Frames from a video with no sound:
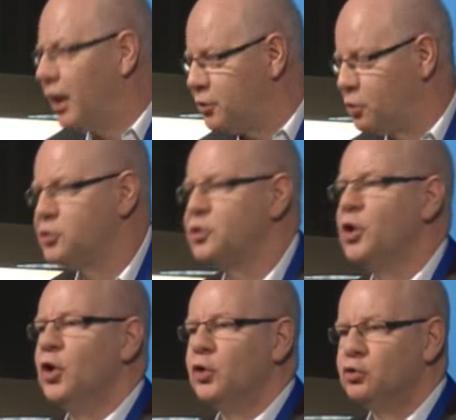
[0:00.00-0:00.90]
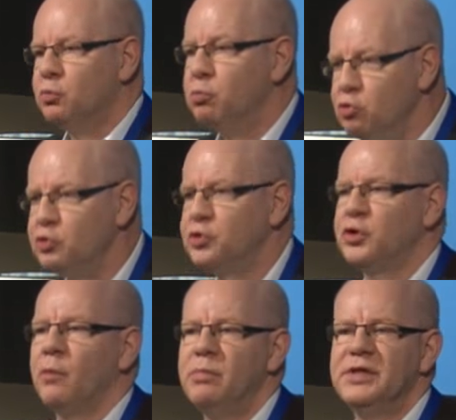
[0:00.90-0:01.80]
partners to boost
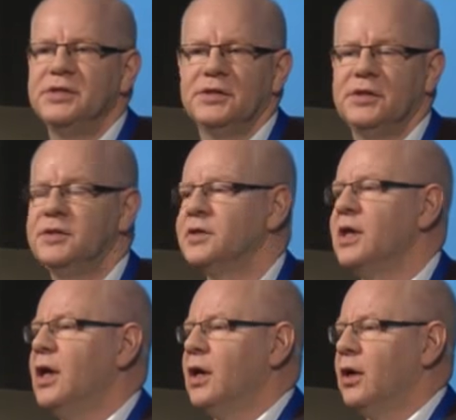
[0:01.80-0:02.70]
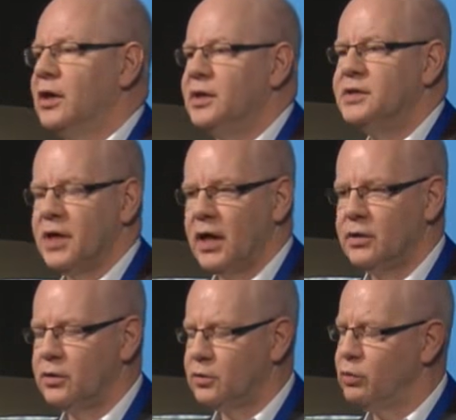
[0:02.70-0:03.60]
some businesses uh,
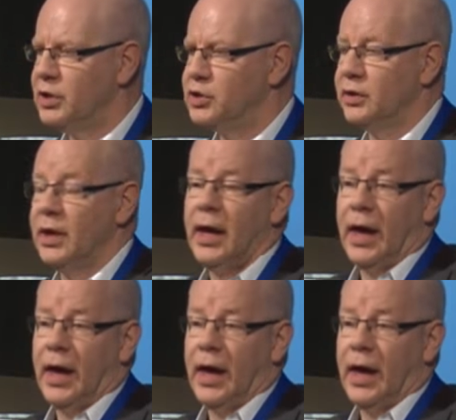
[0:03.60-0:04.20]
inside the region.